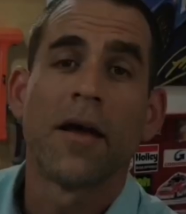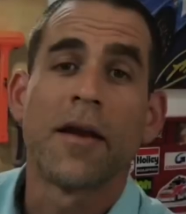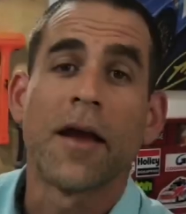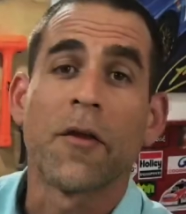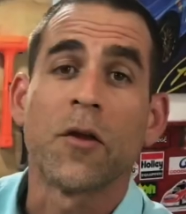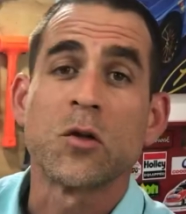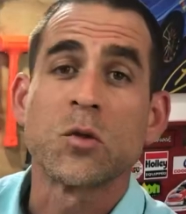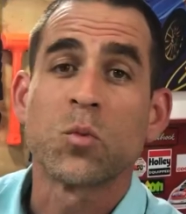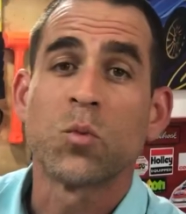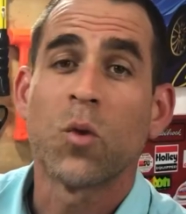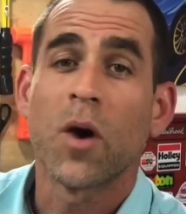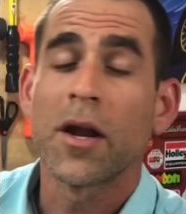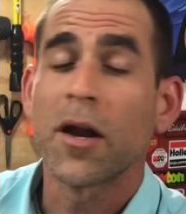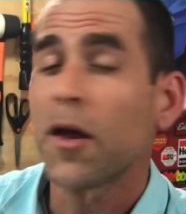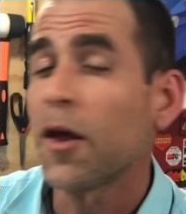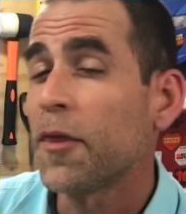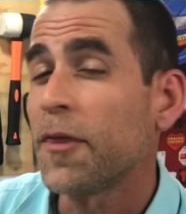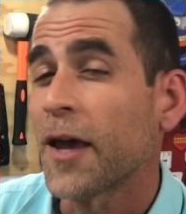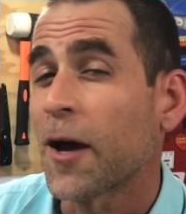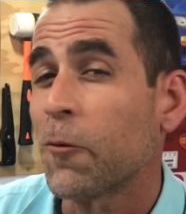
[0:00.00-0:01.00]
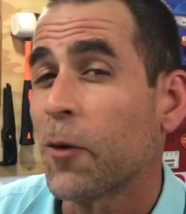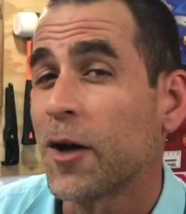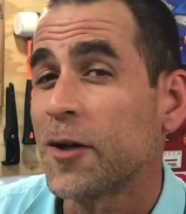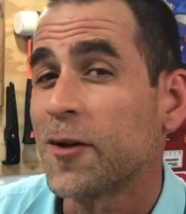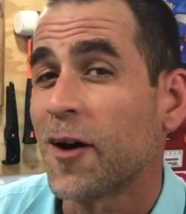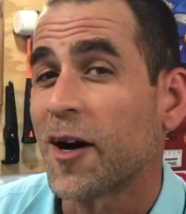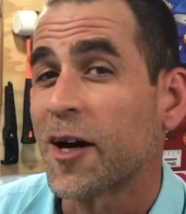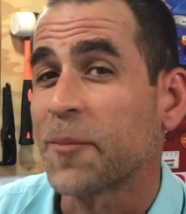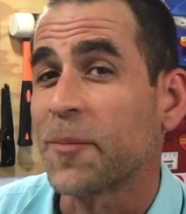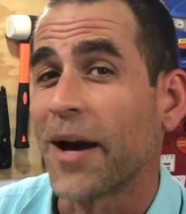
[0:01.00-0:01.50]
Now there's one other thing I want
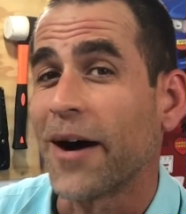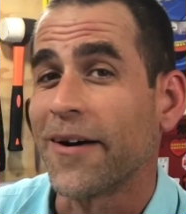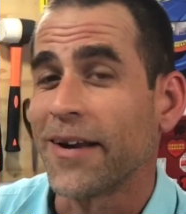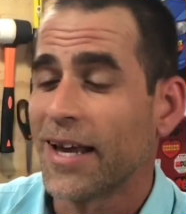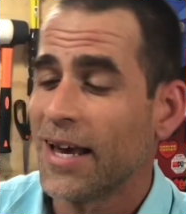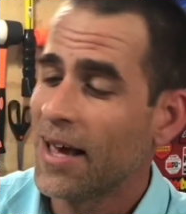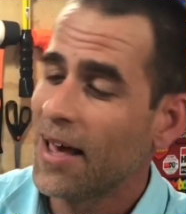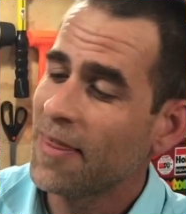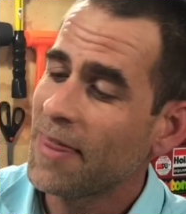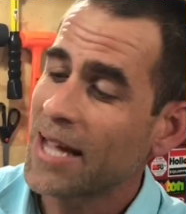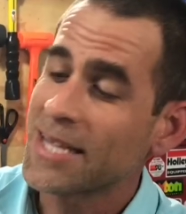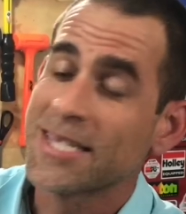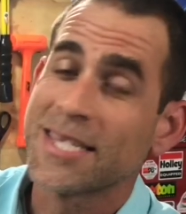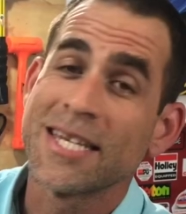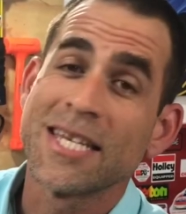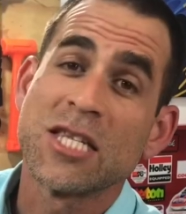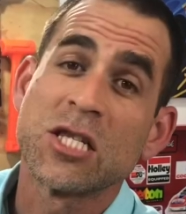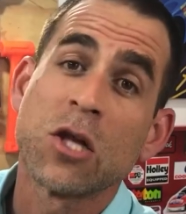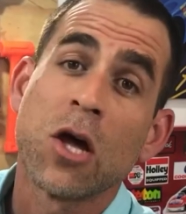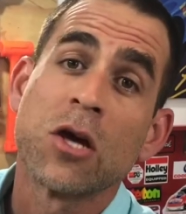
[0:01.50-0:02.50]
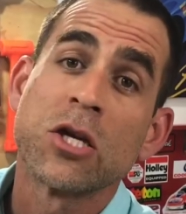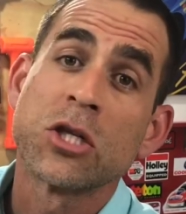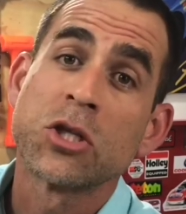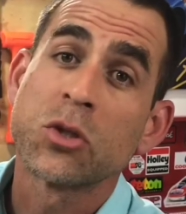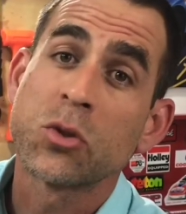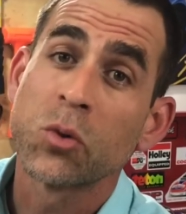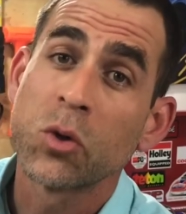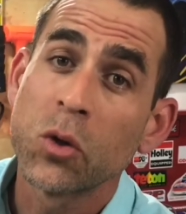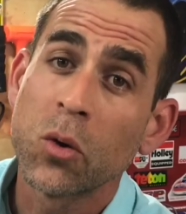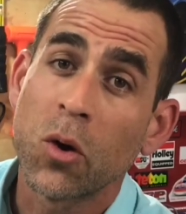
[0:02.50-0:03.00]
to talk about. That's these
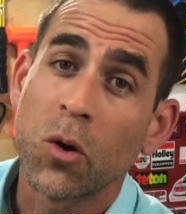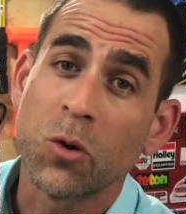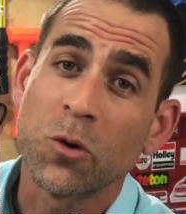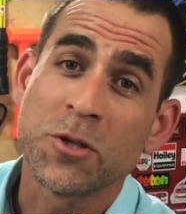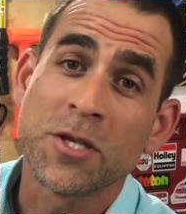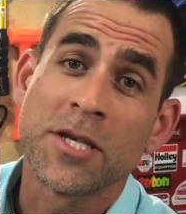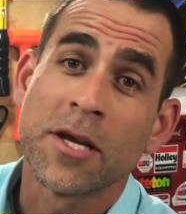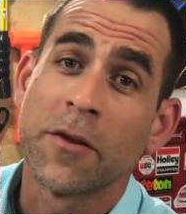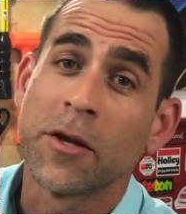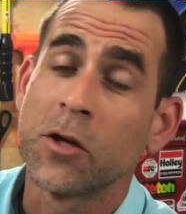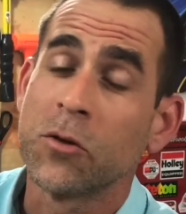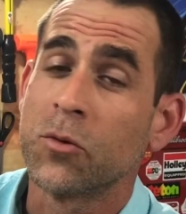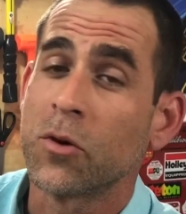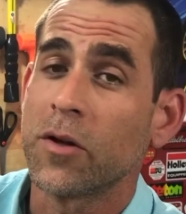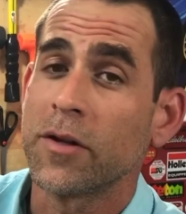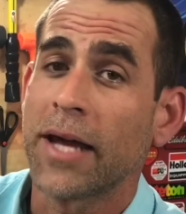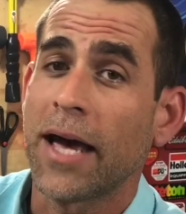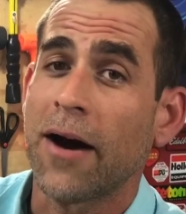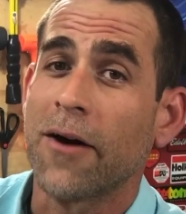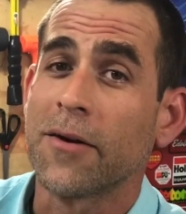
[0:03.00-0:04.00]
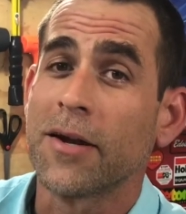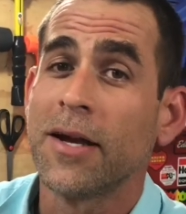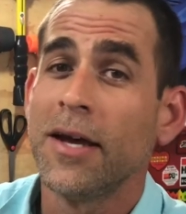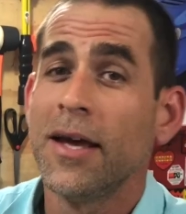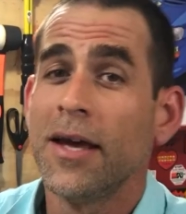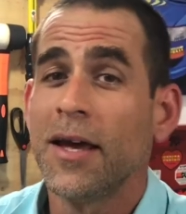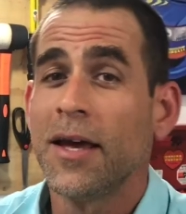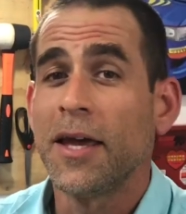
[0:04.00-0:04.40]
screw holes that you drilled out.